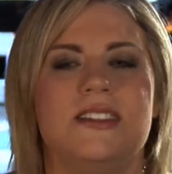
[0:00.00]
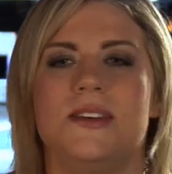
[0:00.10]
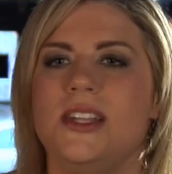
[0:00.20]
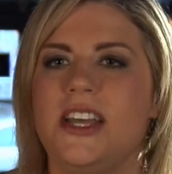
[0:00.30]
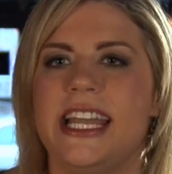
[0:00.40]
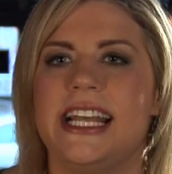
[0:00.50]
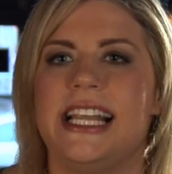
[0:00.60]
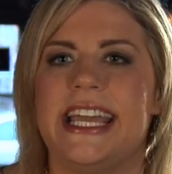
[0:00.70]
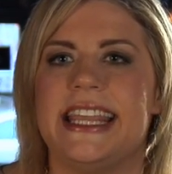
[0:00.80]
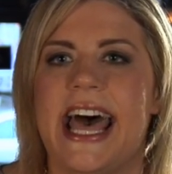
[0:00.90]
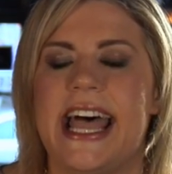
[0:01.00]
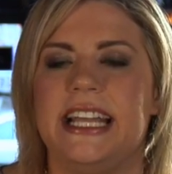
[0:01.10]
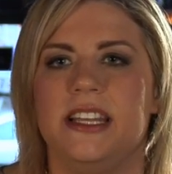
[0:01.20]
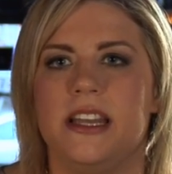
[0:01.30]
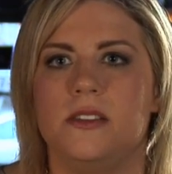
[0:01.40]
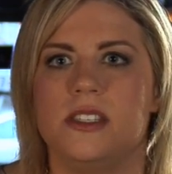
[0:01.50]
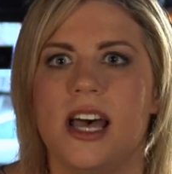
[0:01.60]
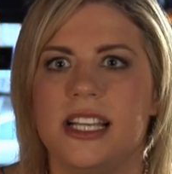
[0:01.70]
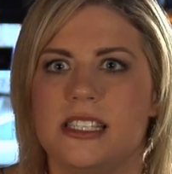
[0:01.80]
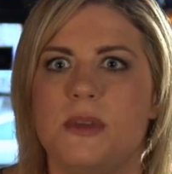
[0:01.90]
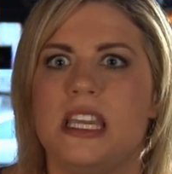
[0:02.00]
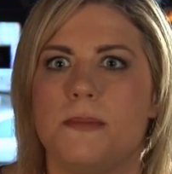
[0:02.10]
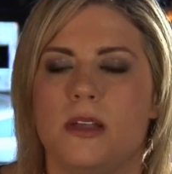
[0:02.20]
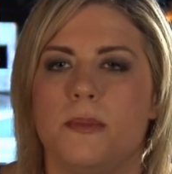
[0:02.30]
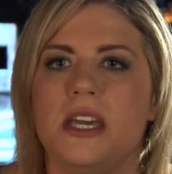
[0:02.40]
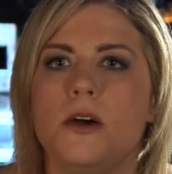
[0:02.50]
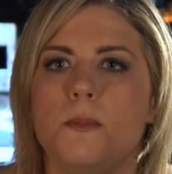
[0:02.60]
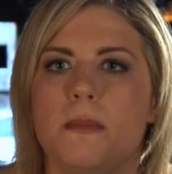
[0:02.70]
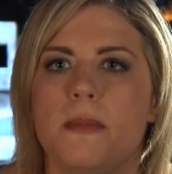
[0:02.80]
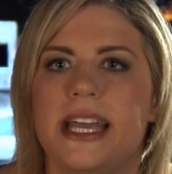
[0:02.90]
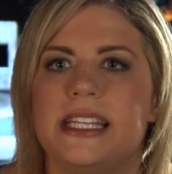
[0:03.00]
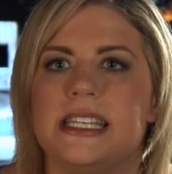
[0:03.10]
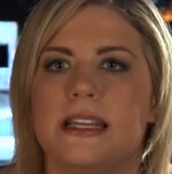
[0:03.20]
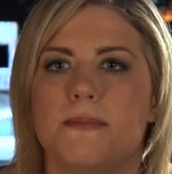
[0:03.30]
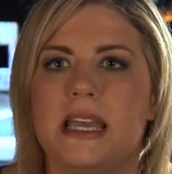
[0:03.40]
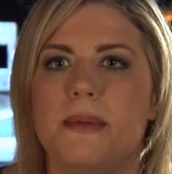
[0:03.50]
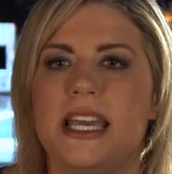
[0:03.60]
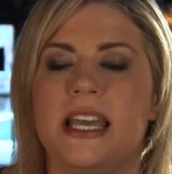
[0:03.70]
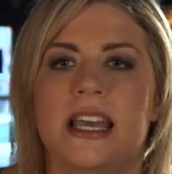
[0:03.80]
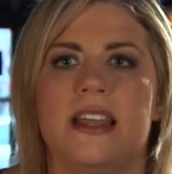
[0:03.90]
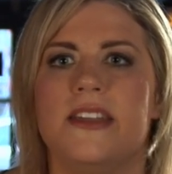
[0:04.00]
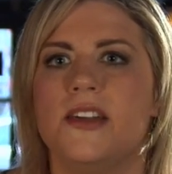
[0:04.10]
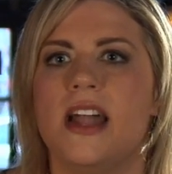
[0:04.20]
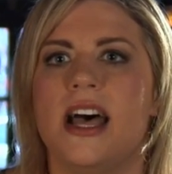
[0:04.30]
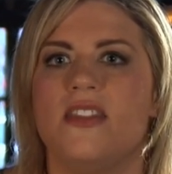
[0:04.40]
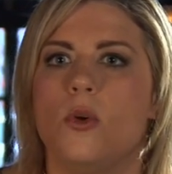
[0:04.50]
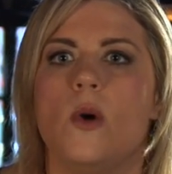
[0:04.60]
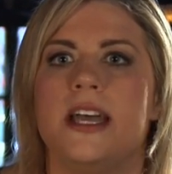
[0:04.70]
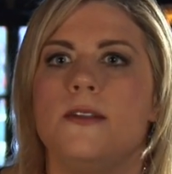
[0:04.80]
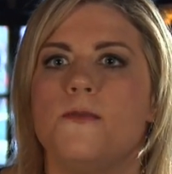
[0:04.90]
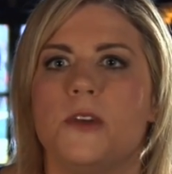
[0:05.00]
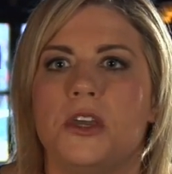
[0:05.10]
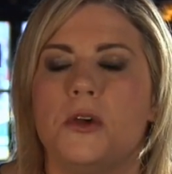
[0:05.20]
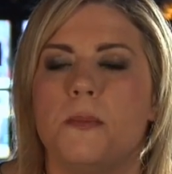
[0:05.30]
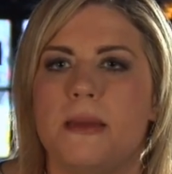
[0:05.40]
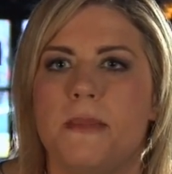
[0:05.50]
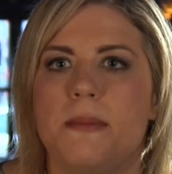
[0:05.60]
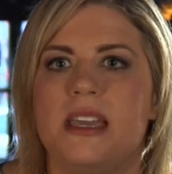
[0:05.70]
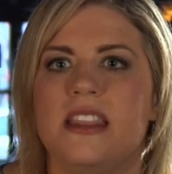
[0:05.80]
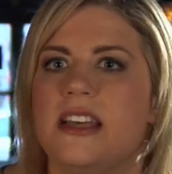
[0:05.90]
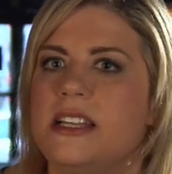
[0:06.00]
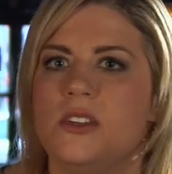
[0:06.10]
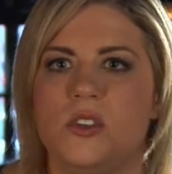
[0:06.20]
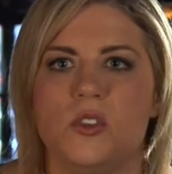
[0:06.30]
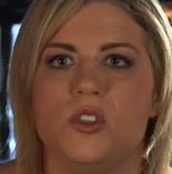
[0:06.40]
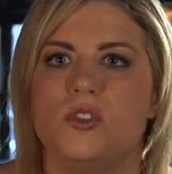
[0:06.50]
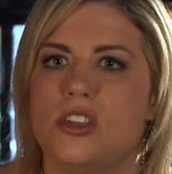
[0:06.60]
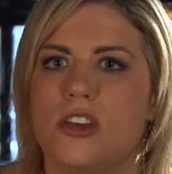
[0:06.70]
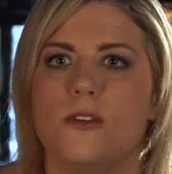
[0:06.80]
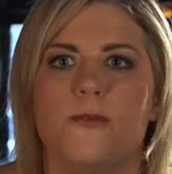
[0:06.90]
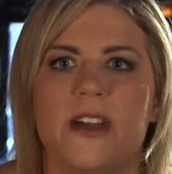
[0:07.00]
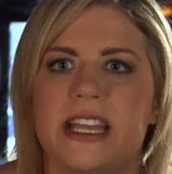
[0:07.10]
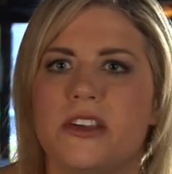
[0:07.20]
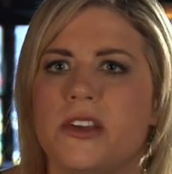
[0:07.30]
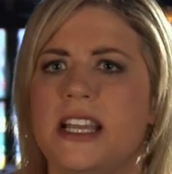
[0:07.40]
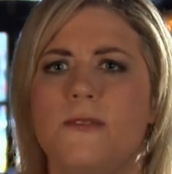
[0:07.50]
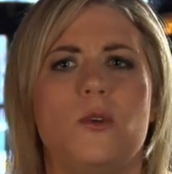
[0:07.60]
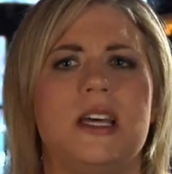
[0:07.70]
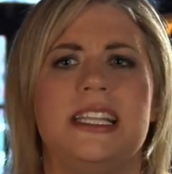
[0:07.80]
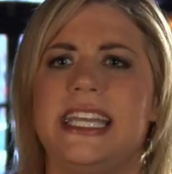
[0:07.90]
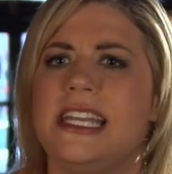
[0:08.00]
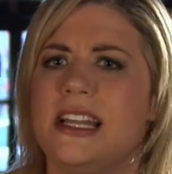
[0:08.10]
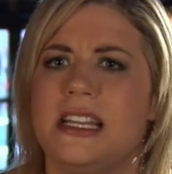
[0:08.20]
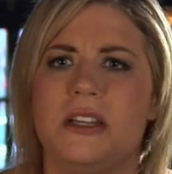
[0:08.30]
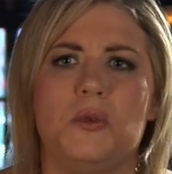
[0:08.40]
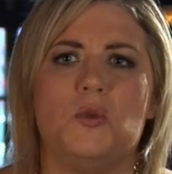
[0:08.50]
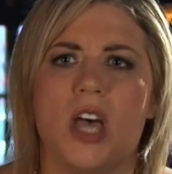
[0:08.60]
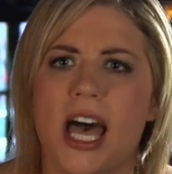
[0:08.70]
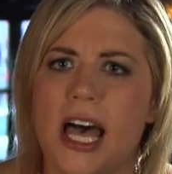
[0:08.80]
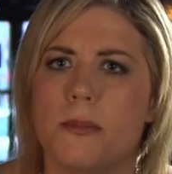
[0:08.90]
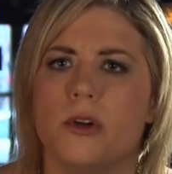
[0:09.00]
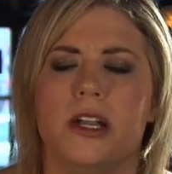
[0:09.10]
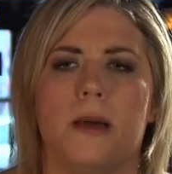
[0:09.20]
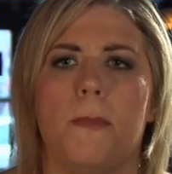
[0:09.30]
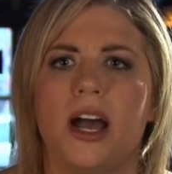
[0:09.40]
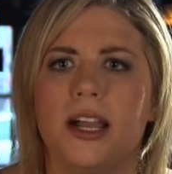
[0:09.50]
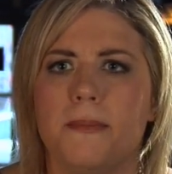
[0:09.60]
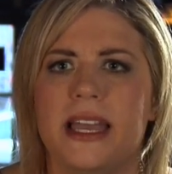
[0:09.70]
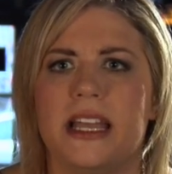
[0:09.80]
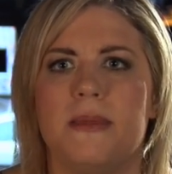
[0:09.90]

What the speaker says: Don't look at it like that. Talk to people, be open-minded. Maybe they're not the one for you, but maybe they'll introduce you to their friend or give you a lead on a new job or an apartment.